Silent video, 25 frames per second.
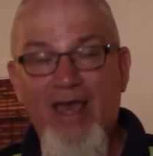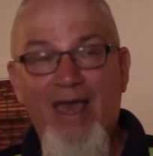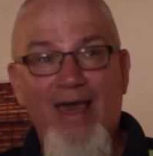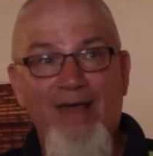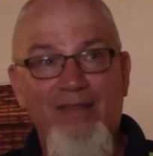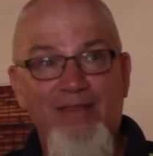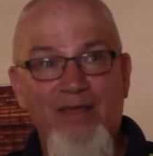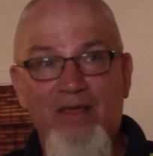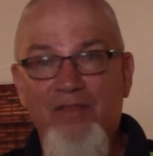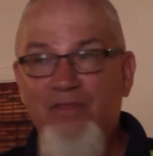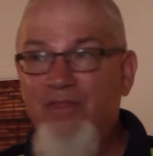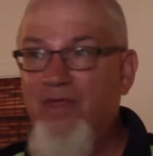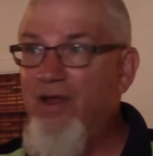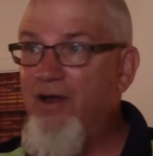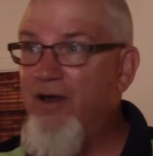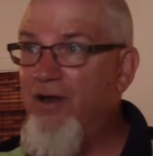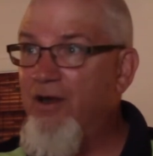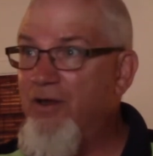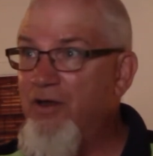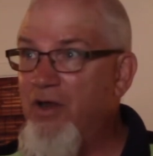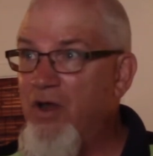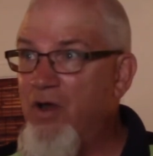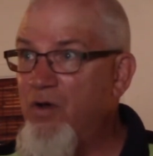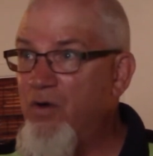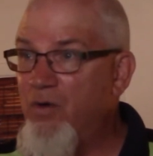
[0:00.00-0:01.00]
and that there
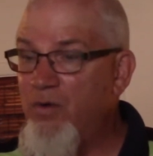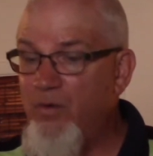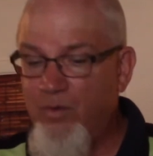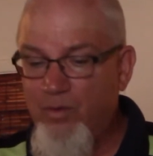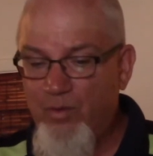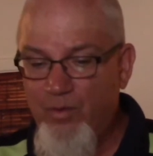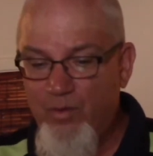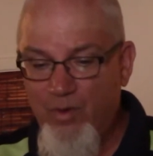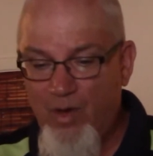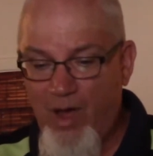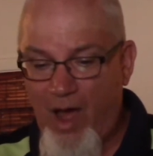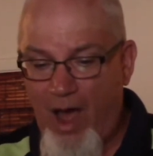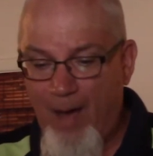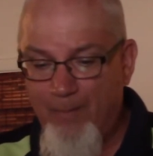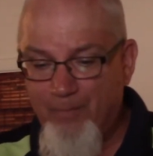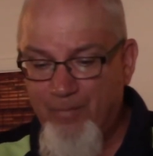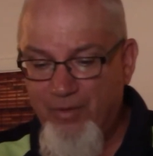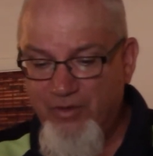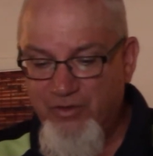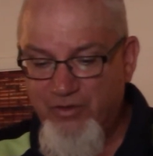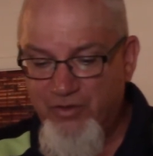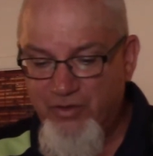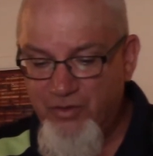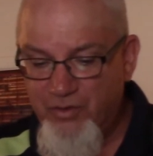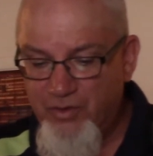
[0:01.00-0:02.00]
are no
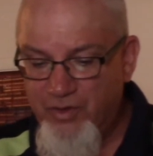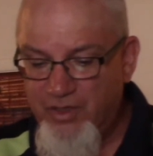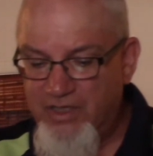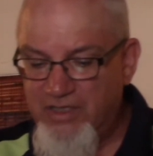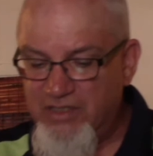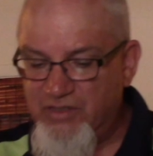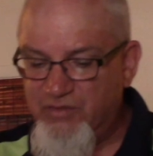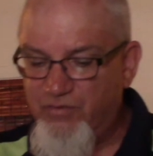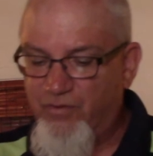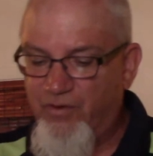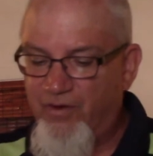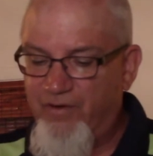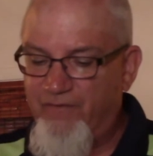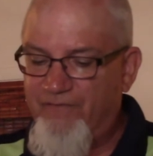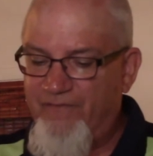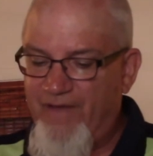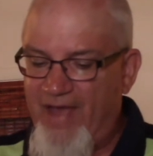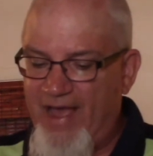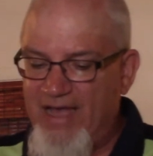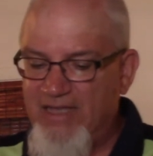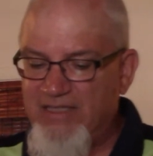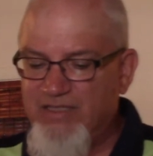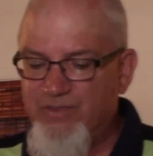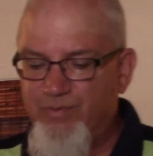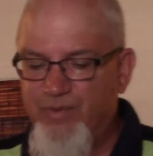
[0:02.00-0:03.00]
opportunities for
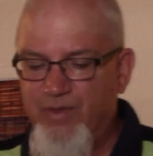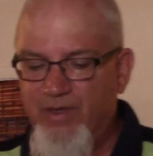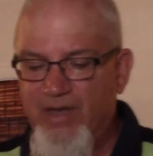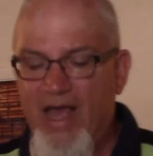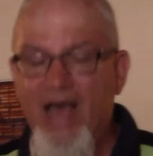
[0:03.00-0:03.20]
advancement,